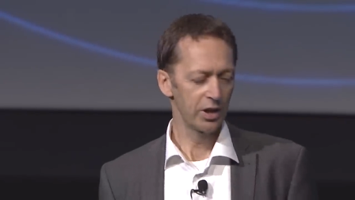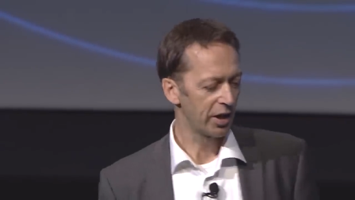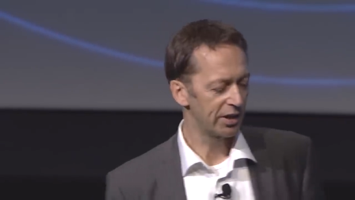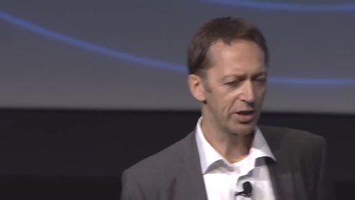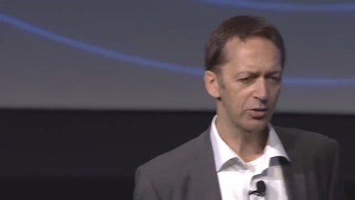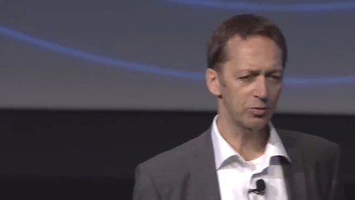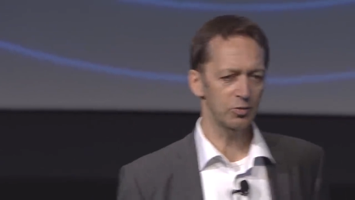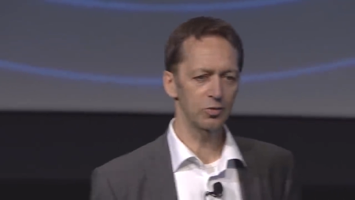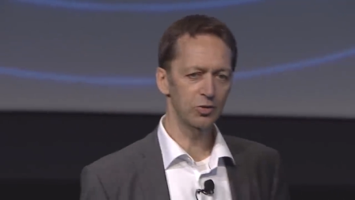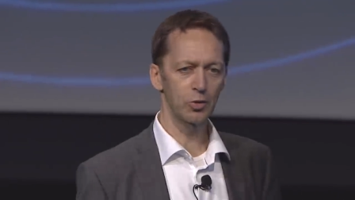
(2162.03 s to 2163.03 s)
And here are
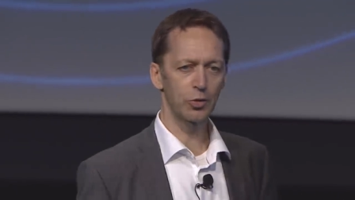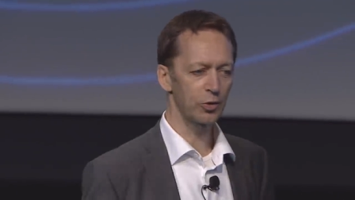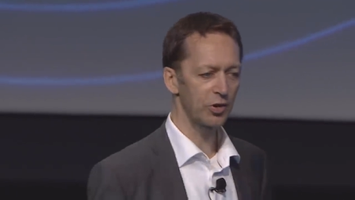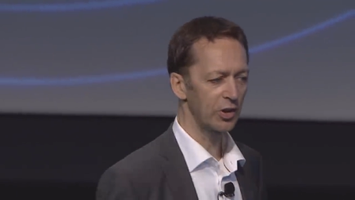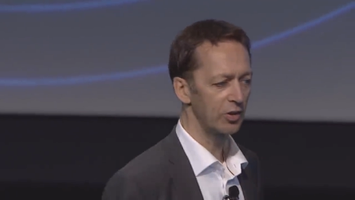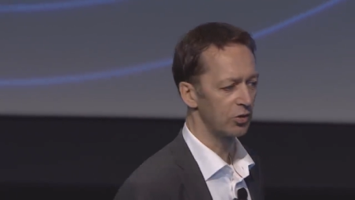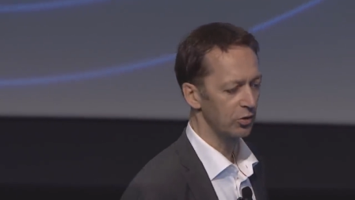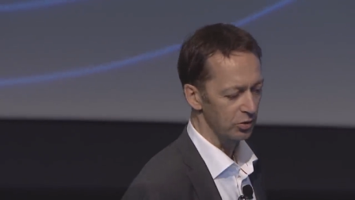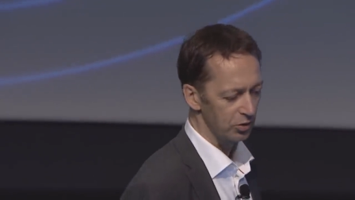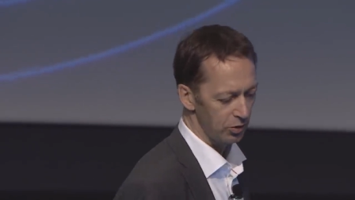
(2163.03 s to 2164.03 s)
two or three things you
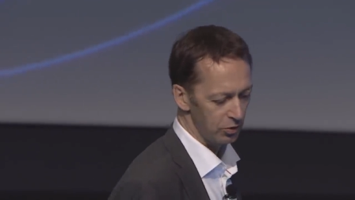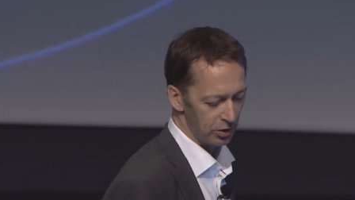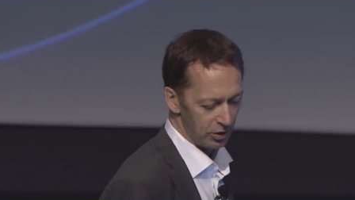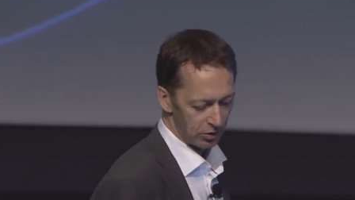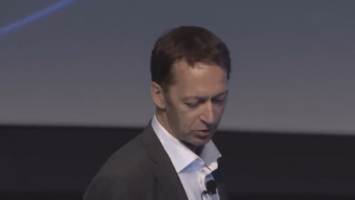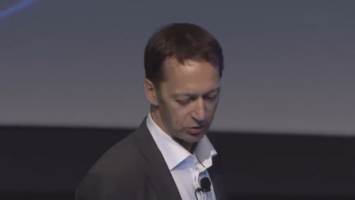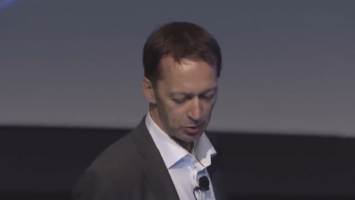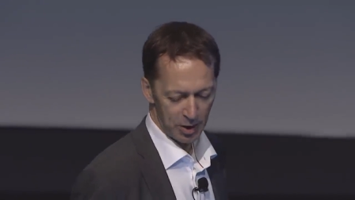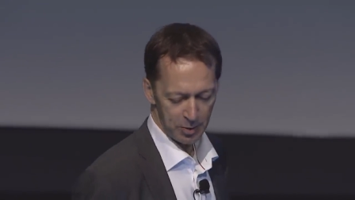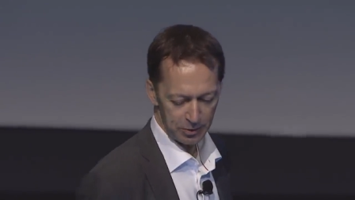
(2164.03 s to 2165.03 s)
can do to
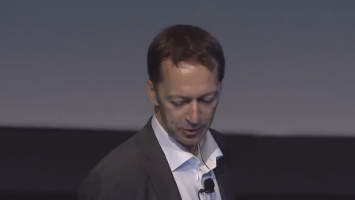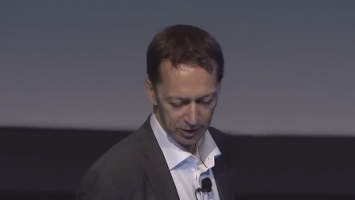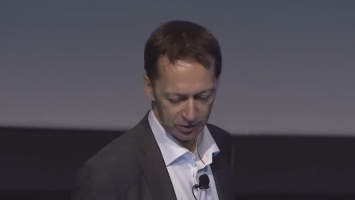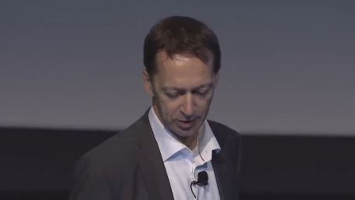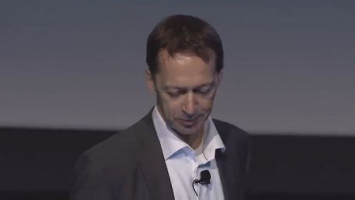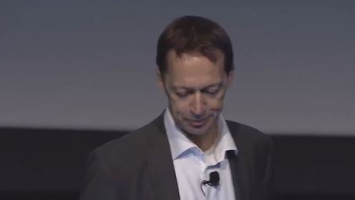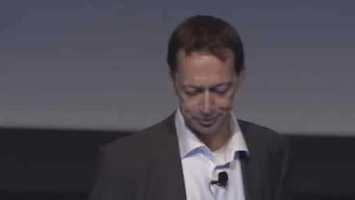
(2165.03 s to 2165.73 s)
maybe fix it.